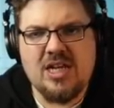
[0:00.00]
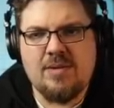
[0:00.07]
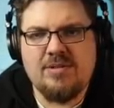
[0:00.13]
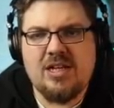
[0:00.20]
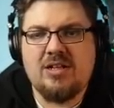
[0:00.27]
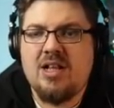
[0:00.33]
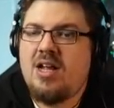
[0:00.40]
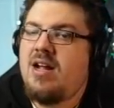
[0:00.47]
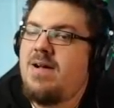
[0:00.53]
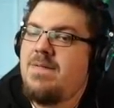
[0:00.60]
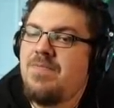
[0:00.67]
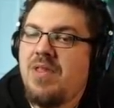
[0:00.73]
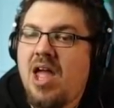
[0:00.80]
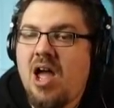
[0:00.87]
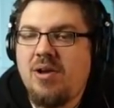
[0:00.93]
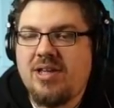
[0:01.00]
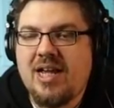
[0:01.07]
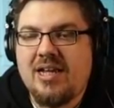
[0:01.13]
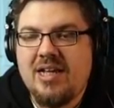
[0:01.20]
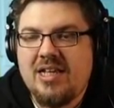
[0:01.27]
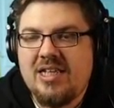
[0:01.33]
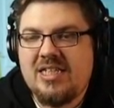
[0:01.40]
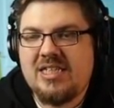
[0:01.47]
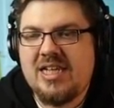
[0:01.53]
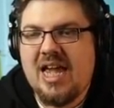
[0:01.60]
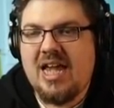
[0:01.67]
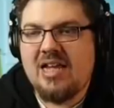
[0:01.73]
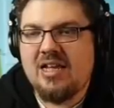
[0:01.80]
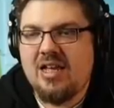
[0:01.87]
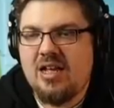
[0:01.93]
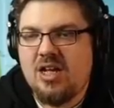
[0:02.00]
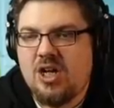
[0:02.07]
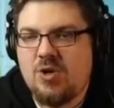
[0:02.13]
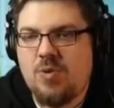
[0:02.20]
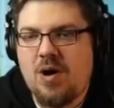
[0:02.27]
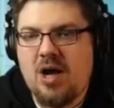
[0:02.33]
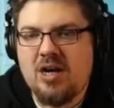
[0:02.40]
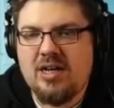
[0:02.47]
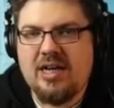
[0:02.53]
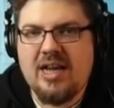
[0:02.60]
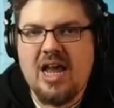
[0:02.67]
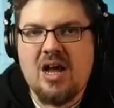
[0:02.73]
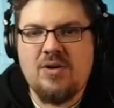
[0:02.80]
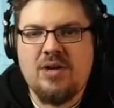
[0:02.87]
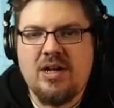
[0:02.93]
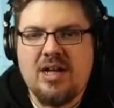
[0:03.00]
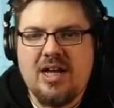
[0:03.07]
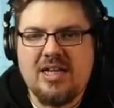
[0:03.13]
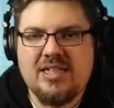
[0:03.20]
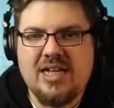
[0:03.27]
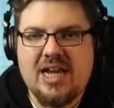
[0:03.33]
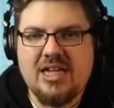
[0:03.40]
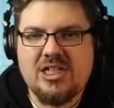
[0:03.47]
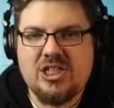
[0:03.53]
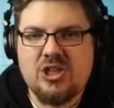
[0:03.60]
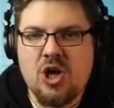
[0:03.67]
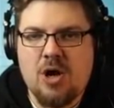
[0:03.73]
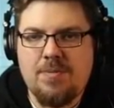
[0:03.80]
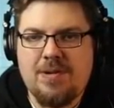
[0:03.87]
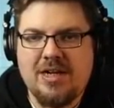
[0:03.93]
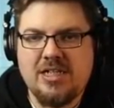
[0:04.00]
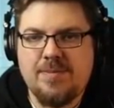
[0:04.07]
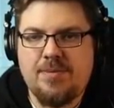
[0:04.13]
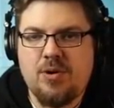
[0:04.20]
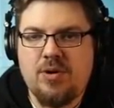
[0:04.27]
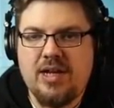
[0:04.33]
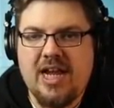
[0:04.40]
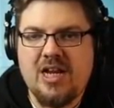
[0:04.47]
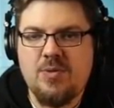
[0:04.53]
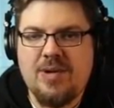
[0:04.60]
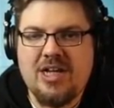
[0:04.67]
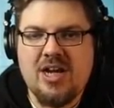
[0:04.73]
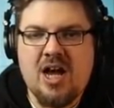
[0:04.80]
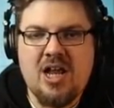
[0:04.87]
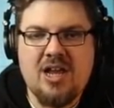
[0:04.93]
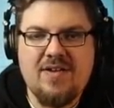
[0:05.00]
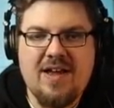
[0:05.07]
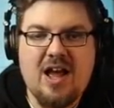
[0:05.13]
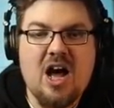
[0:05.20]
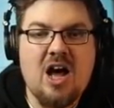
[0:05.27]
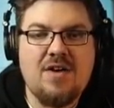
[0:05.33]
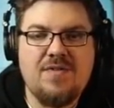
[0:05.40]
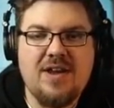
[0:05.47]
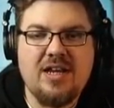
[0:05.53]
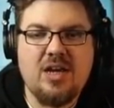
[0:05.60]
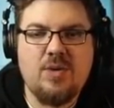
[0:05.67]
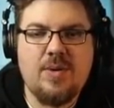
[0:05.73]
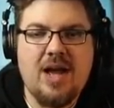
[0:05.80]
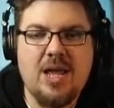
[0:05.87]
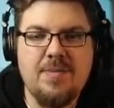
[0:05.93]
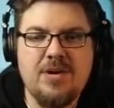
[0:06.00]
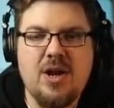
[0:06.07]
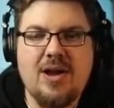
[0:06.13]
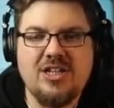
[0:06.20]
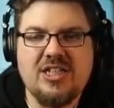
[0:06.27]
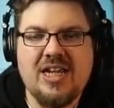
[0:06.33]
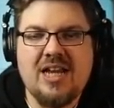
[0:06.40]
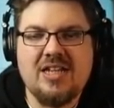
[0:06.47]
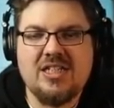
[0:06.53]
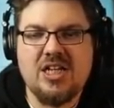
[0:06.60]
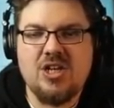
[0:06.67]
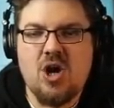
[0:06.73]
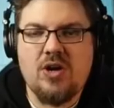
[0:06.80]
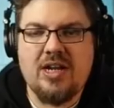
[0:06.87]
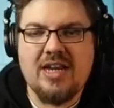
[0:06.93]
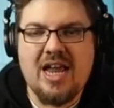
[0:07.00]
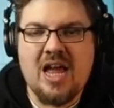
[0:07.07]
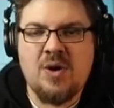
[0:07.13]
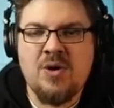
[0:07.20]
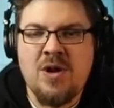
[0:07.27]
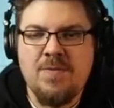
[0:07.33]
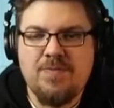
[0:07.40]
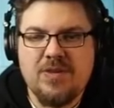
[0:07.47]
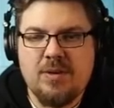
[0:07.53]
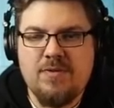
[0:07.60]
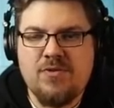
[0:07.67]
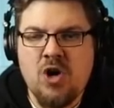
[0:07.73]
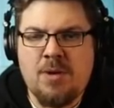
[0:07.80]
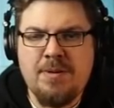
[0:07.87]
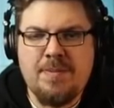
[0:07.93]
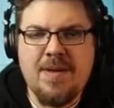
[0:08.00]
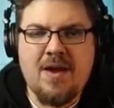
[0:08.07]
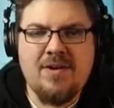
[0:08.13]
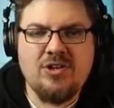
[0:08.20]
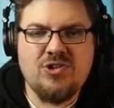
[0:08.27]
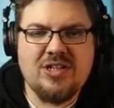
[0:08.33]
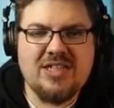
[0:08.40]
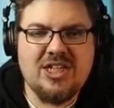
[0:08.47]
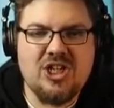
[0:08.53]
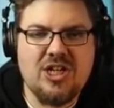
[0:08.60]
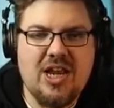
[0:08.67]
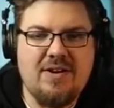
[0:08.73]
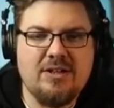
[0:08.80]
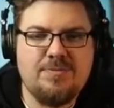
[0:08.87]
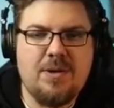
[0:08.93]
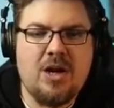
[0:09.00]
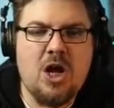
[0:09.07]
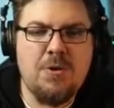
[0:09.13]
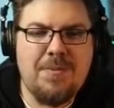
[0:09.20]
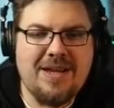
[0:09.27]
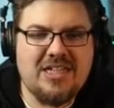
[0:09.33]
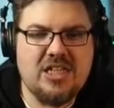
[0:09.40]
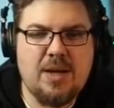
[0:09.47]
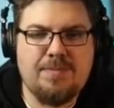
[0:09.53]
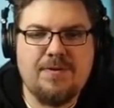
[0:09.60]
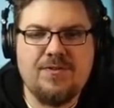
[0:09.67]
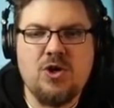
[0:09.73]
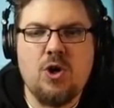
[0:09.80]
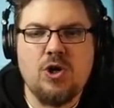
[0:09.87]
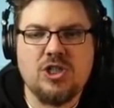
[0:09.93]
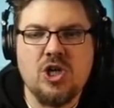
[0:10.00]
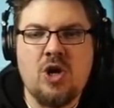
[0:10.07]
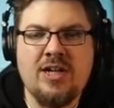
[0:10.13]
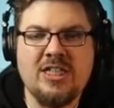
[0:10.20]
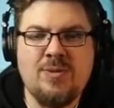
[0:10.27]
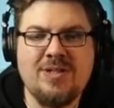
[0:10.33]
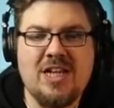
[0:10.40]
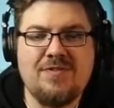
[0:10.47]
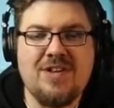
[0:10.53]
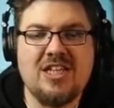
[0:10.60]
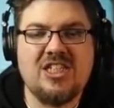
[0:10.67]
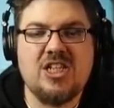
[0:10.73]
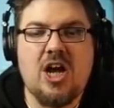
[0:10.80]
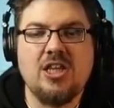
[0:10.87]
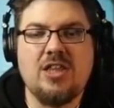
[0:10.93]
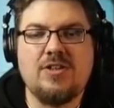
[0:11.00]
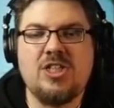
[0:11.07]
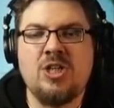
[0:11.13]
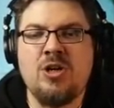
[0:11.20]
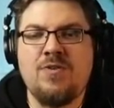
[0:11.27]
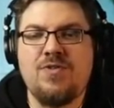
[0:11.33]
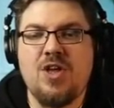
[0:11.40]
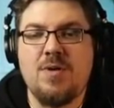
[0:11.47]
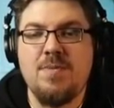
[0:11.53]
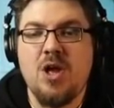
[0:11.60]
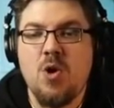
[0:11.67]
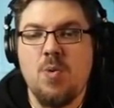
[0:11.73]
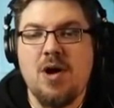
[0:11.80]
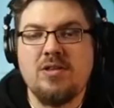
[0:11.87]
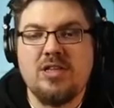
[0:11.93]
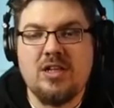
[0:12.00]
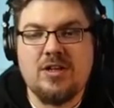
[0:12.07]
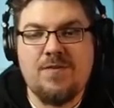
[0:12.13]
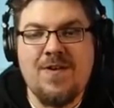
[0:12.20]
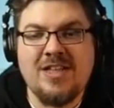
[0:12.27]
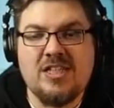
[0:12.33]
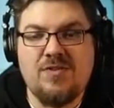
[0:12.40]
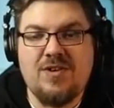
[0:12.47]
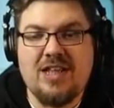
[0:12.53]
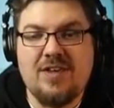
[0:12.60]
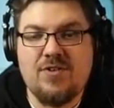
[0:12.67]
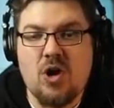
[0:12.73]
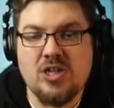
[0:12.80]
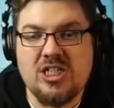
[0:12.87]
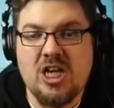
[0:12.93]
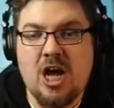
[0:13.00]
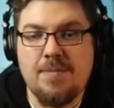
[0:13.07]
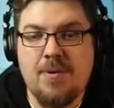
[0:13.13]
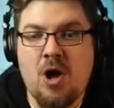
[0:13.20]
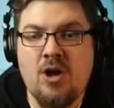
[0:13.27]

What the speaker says: Thames nil. Okay, this is getting quite ugly now as Scott plays a ball in. We kind of half head it away, but no, actually, Ellison on it now. We've got to be better in transition here as Below picks it up. Of course, Ollie to his left-hand side. The two of them, well, defensively, they've cocked it up.